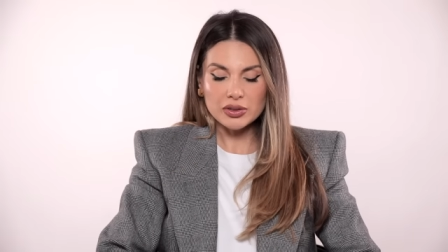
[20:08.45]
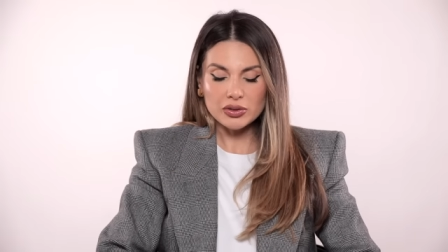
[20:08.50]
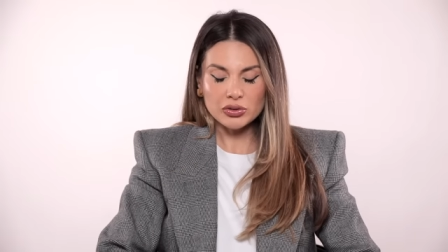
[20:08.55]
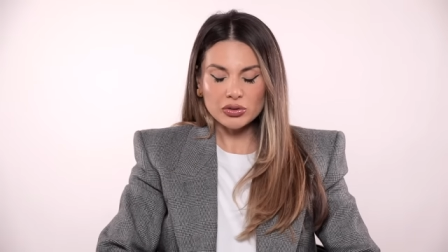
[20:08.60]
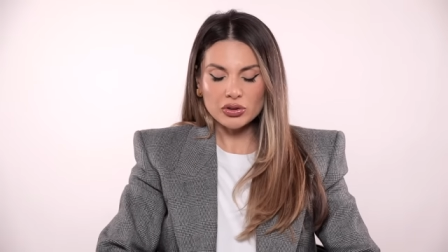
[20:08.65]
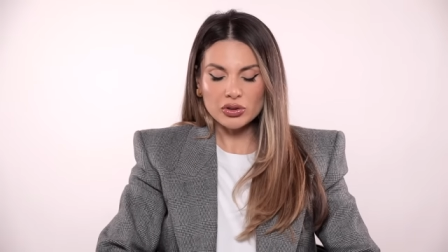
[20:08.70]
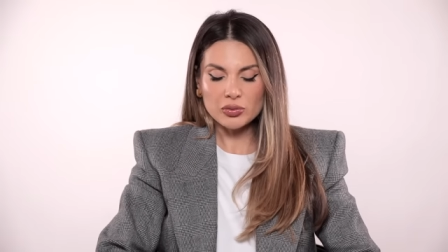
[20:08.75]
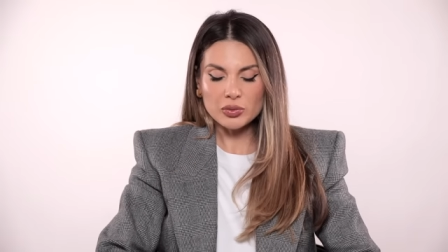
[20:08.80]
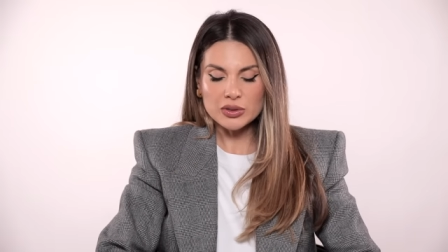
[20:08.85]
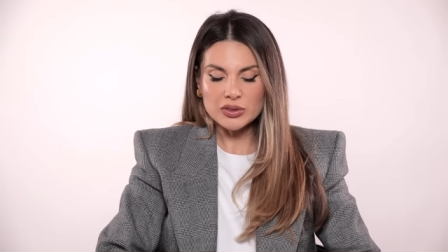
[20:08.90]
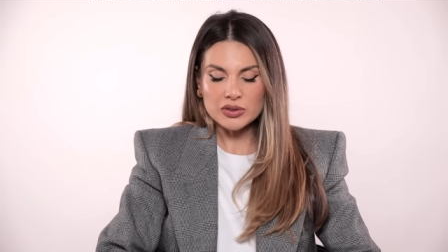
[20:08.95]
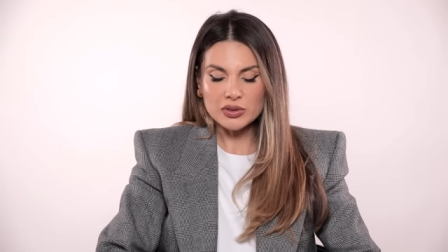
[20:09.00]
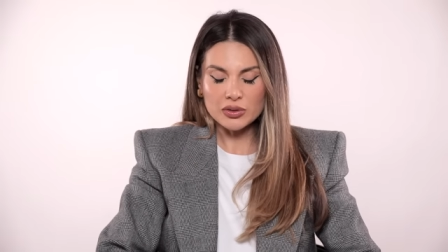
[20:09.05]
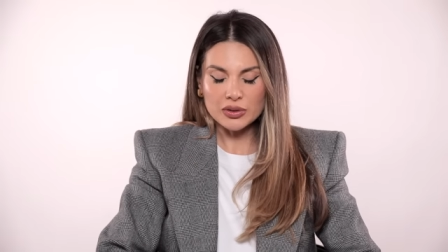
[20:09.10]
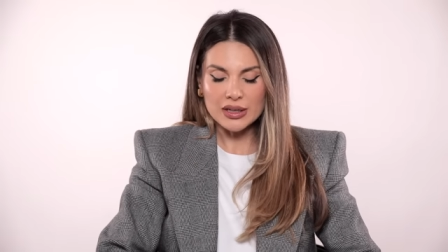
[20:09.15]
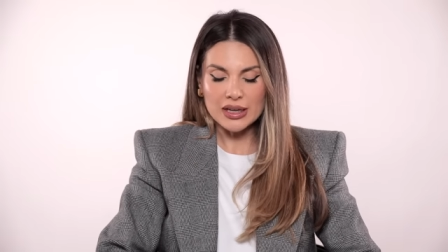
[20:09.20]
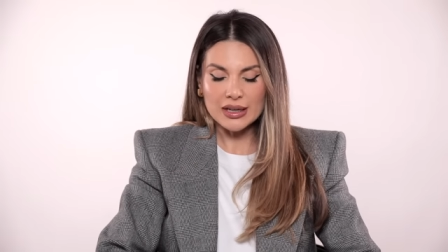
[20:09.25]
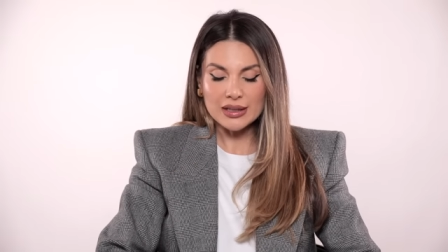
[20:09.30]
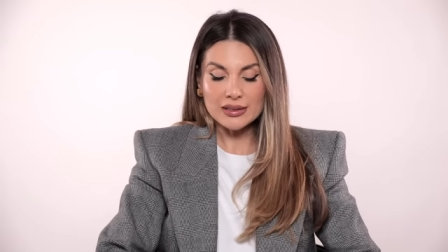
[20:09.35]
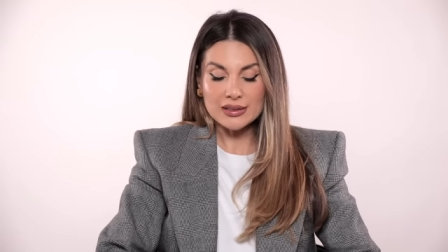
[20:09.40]
she was
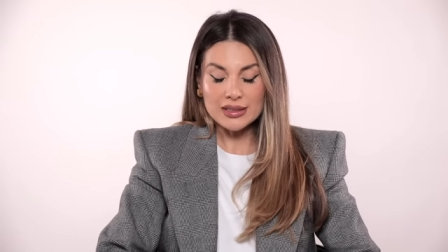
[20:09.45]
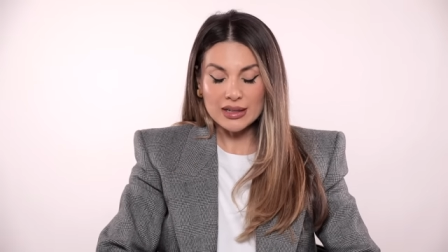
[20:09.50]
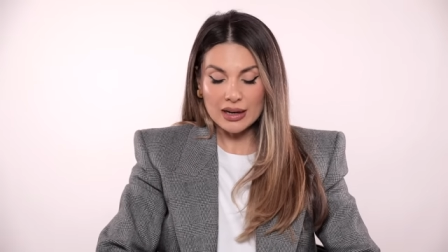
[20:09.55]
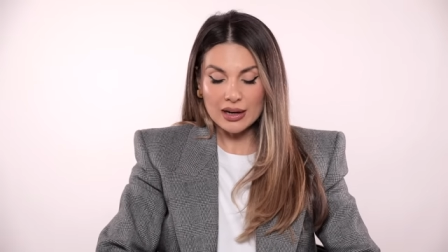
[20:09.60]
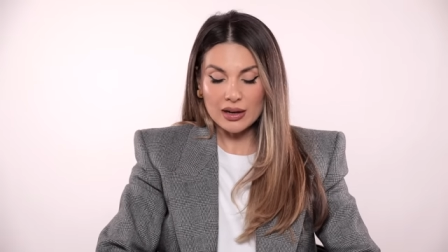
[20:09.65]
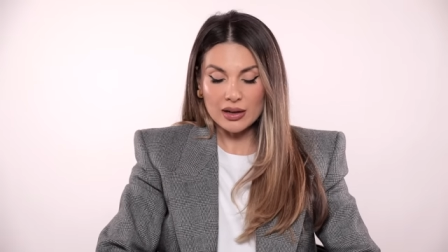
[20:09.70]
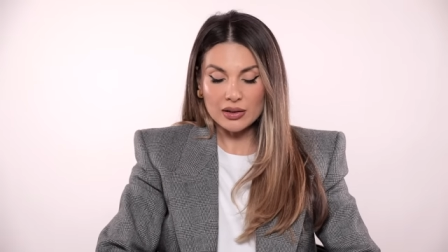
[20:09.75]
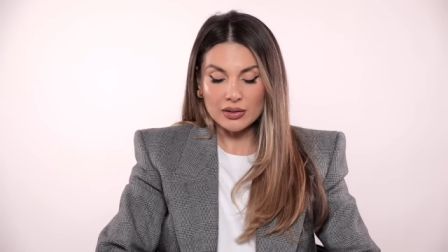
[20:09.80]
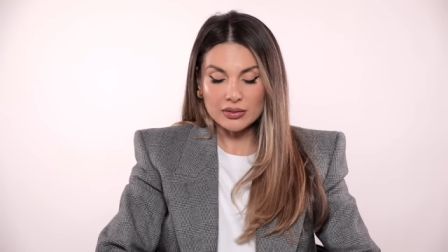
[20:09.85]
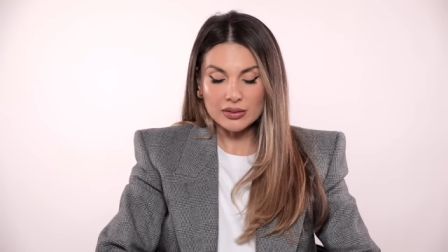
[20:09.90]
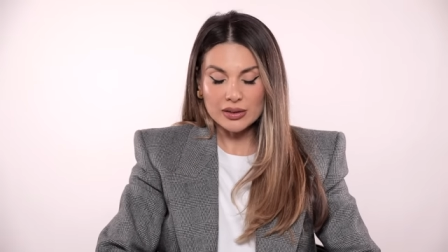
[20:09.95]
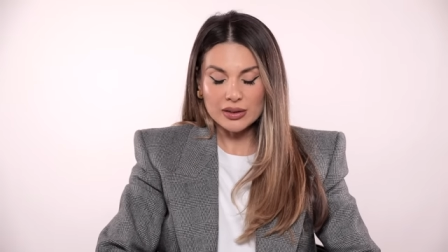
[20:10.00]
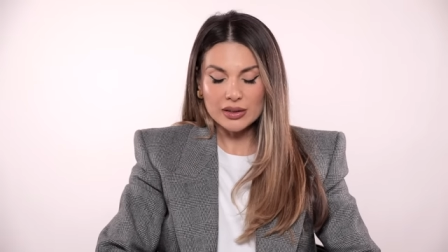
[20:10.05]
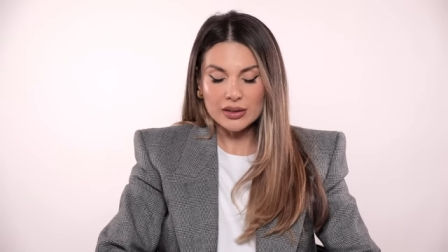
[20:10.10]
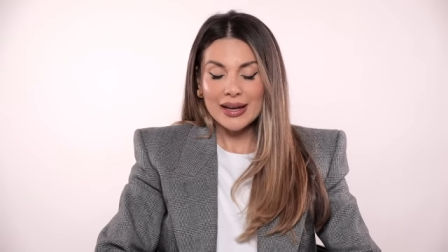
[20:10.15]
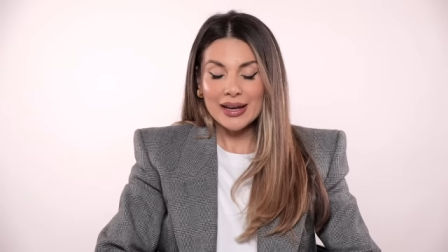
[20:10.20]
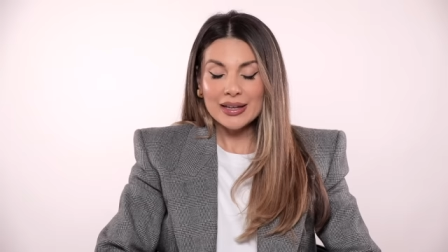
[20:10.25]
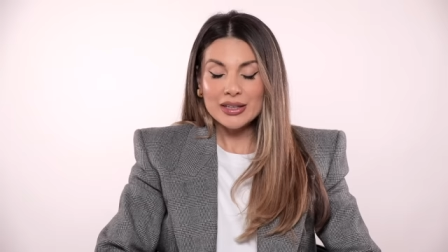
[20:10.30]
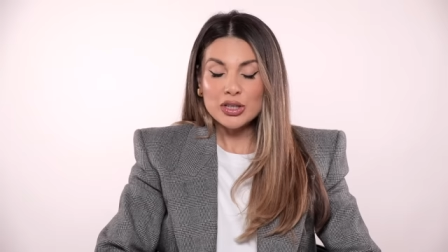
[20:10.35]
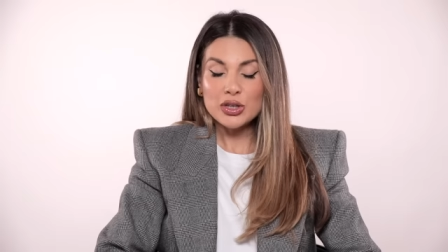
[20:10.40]
looking down
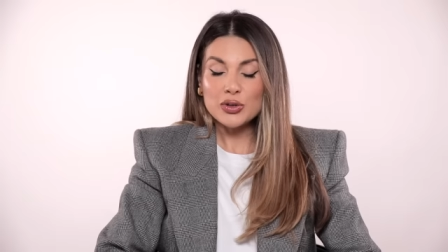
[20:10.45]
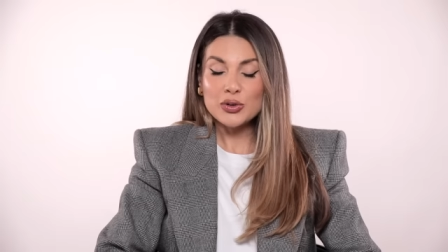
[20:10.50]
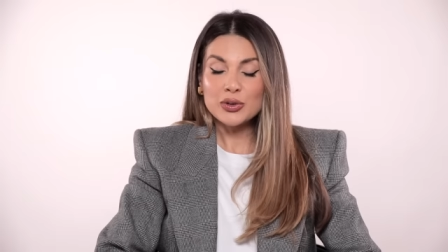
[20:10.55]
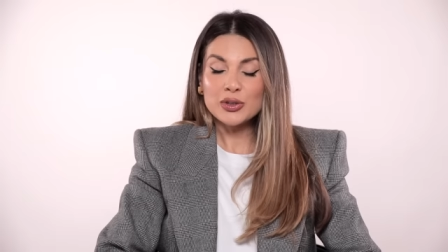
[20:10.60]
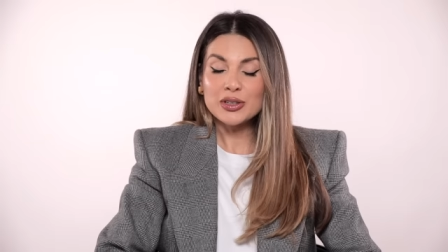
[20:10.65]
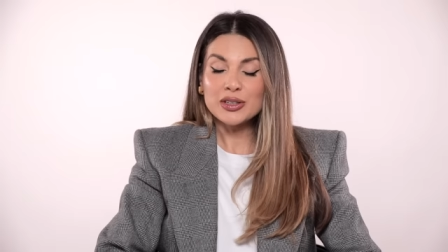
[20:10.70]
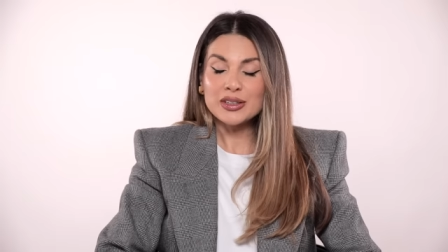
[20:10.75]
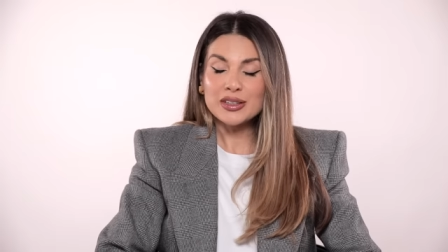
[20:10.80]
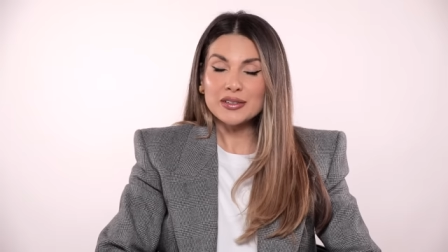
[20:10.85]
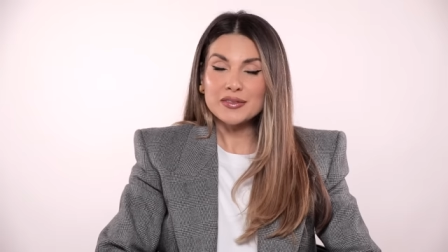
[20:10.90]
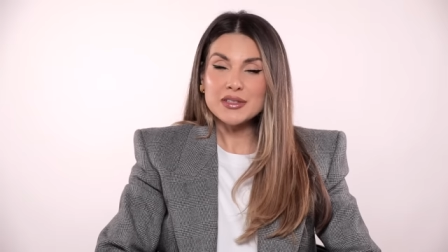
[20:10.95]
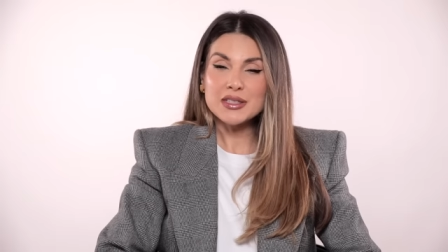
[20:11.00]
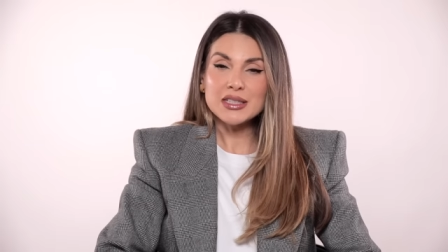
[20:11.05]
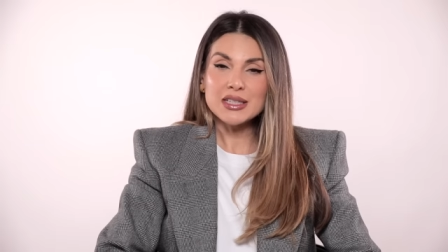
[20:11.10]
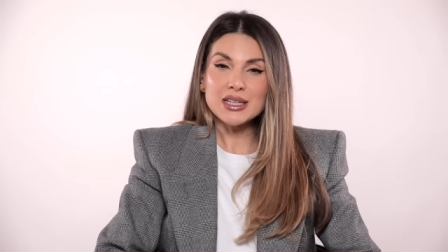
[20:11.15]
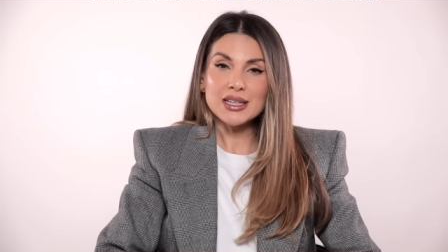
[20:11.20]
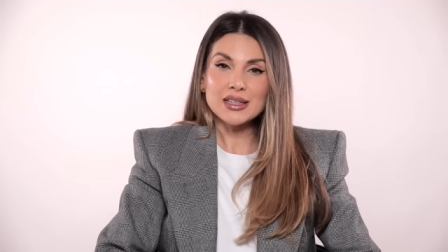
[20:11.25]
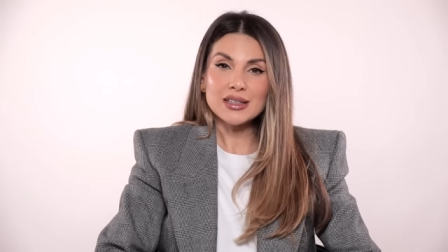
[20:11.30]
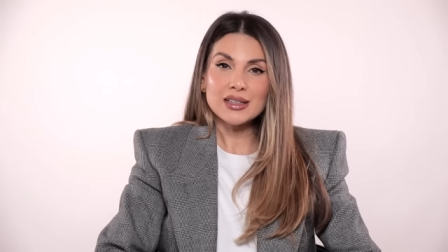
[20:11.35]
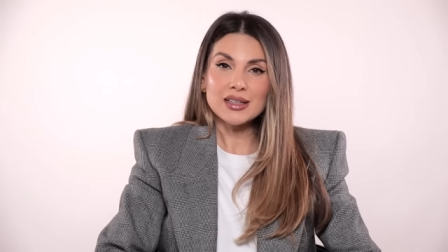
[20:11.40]
and you could have
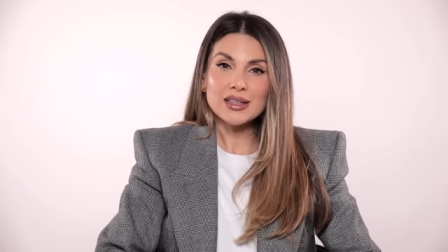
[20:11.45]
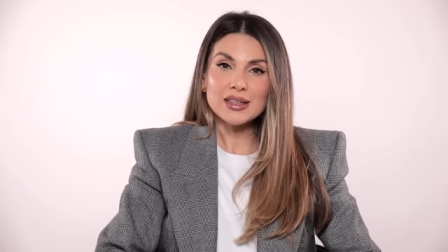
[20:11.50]
seen